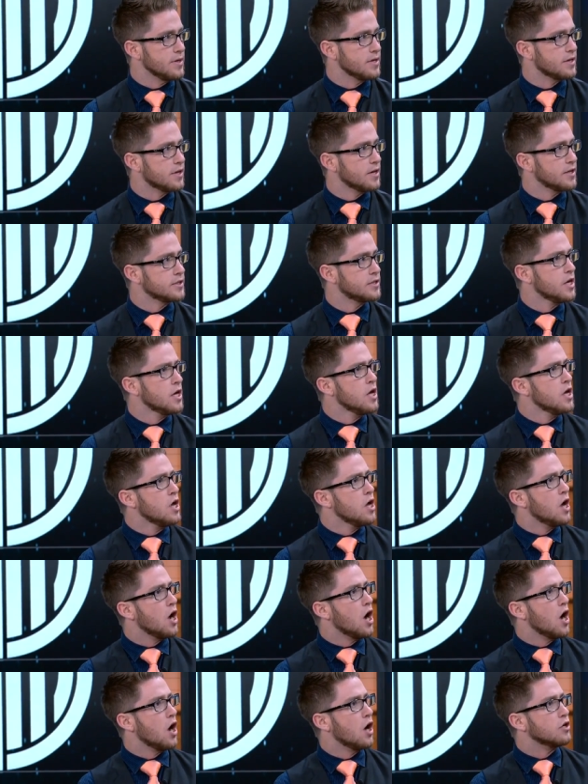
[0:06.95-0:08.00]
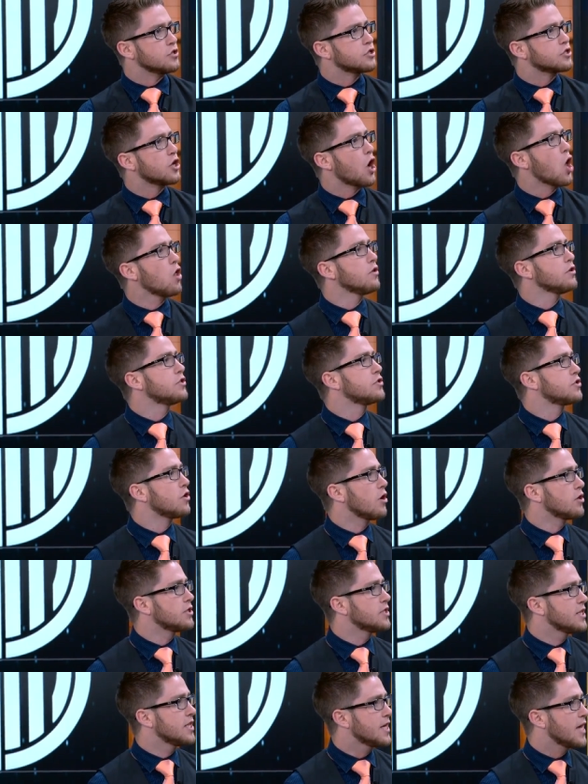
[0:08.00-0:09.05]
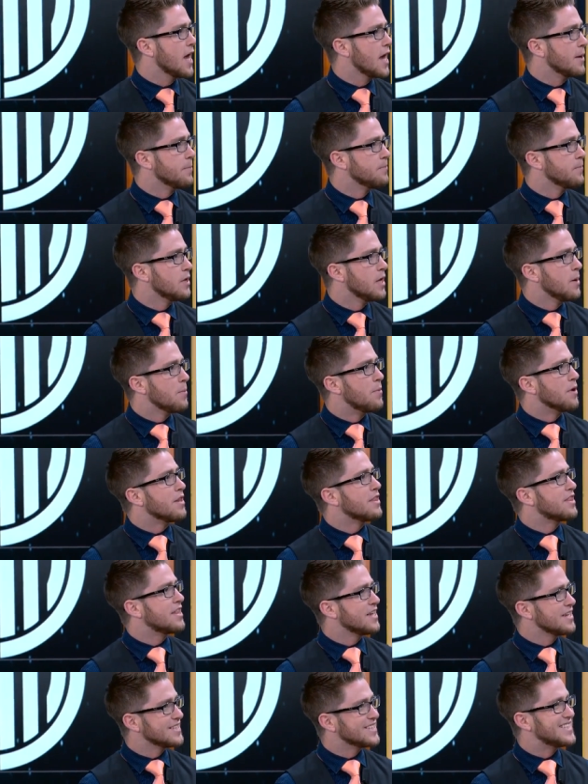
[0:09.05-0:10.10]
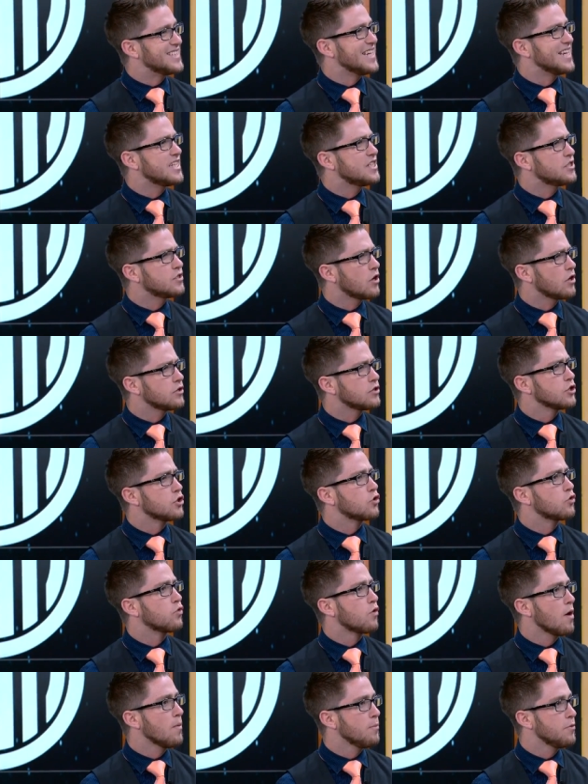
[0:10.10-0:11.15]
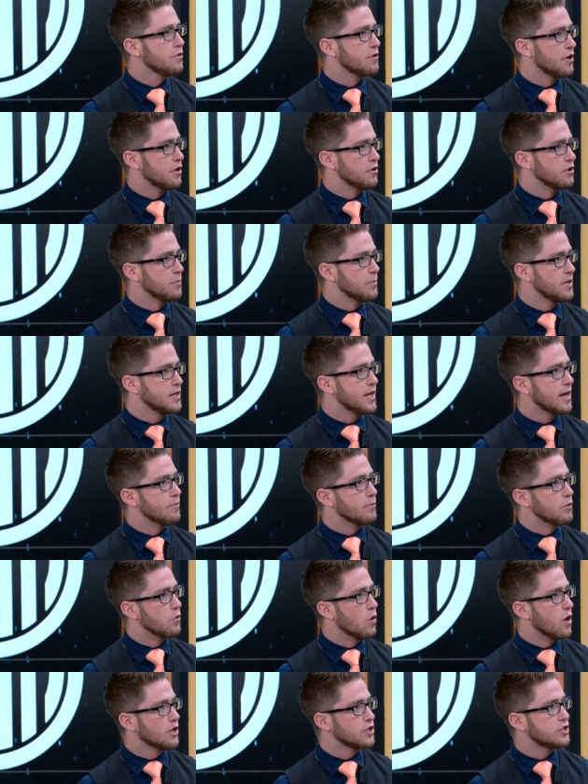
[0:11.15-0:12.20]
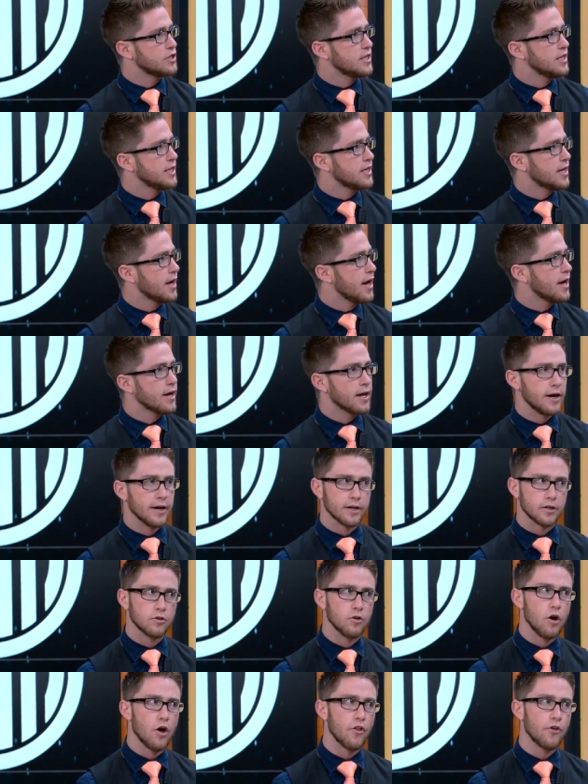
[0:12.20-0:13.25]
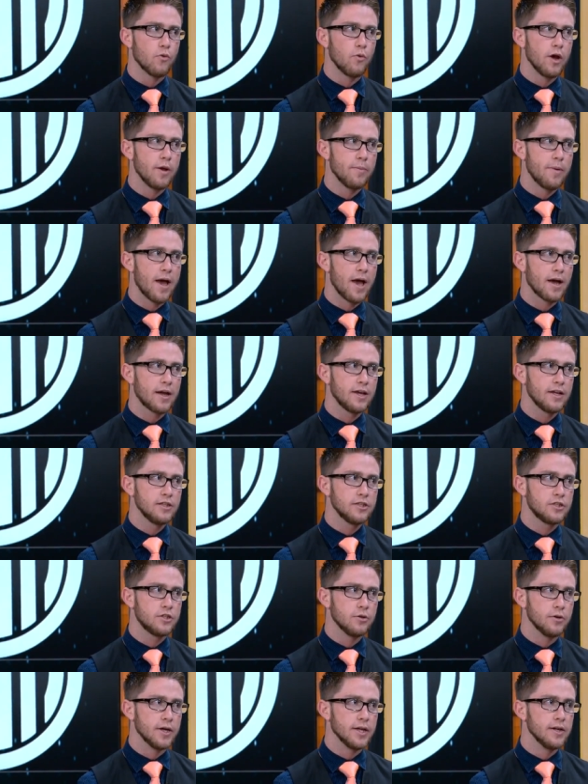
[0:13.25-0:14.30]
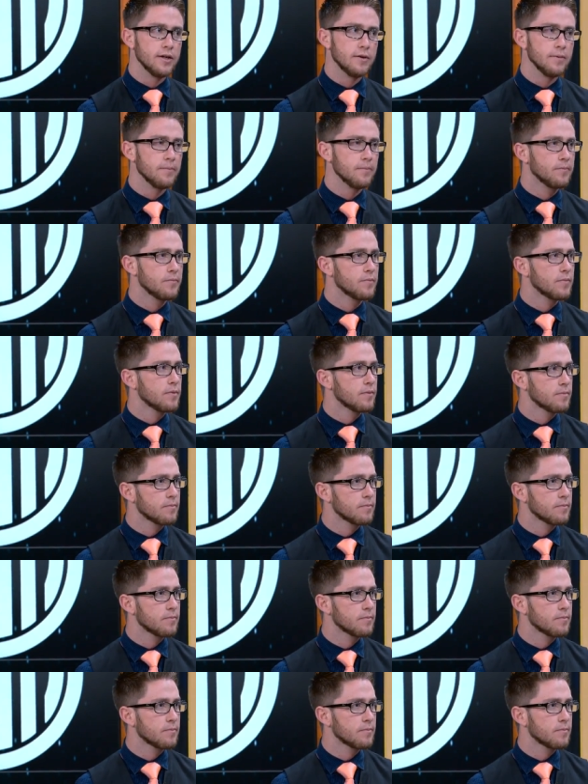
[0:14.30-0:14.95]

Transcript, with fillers: Because mm-hmm. a solid start to the game, but things did start to crumble there in the mid game. We watched T D K kind of claw their way back into it. Yeah.